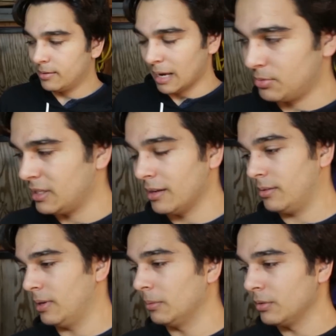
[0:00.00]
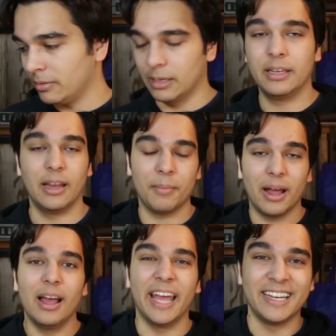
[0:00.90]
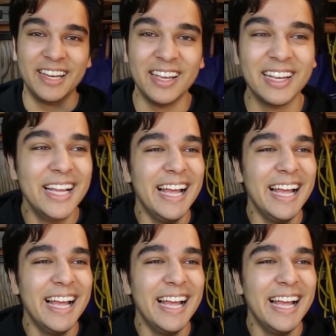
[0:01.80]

I'm stuck. Uh, uh, never mind. And,